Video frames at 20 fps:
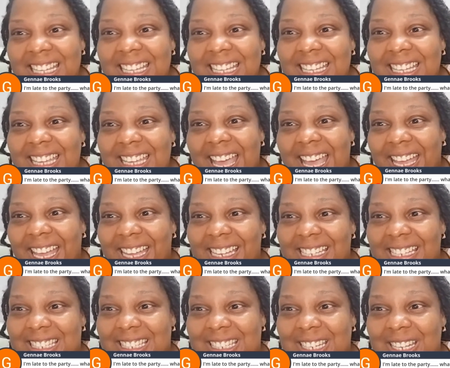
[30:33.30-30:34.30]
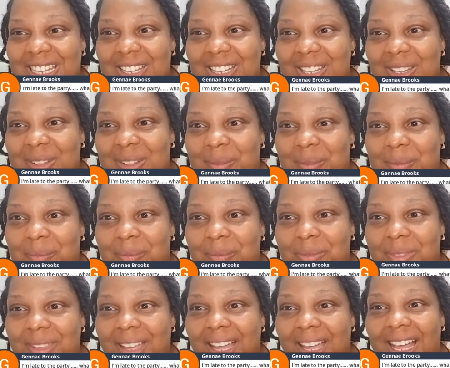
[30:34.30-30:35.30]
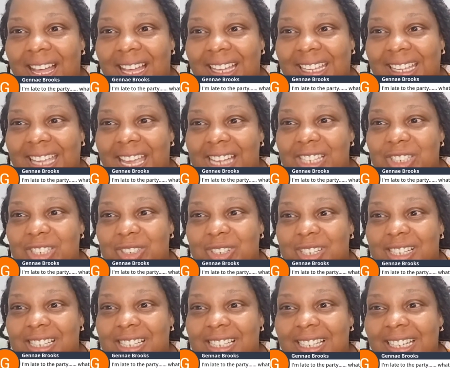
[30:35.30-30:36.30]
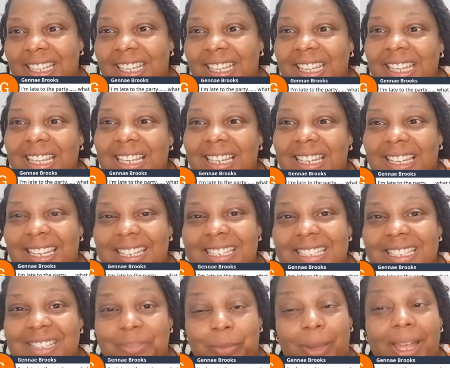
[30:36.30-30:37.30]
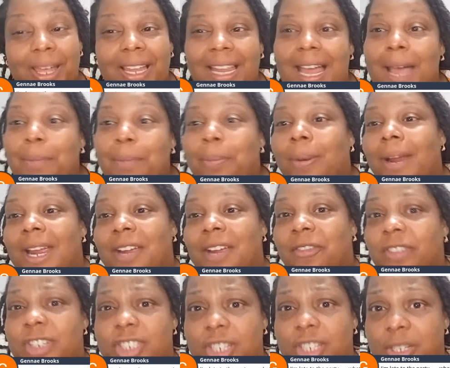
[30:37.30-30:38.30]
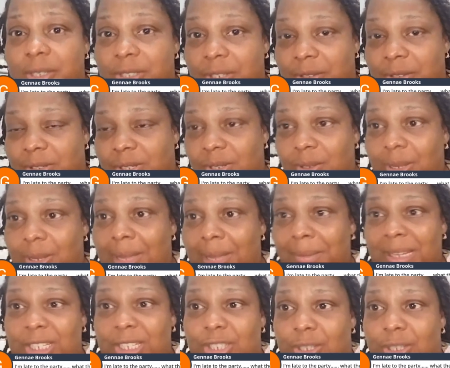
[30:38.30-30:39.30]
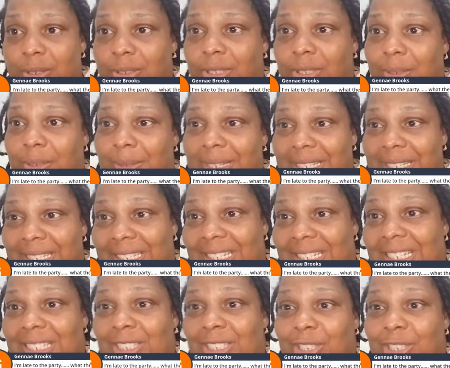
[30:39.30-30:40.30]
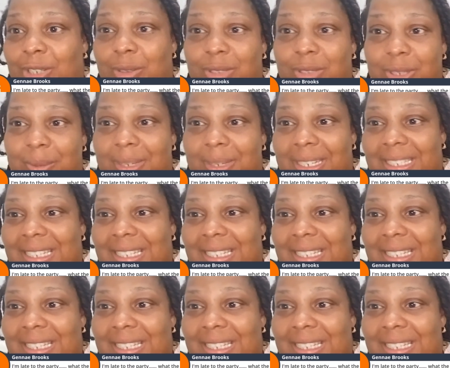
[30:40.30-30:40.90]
Yes, Kendra. Well, I'm praying for JoJo too. I mean, JoJo is JoJo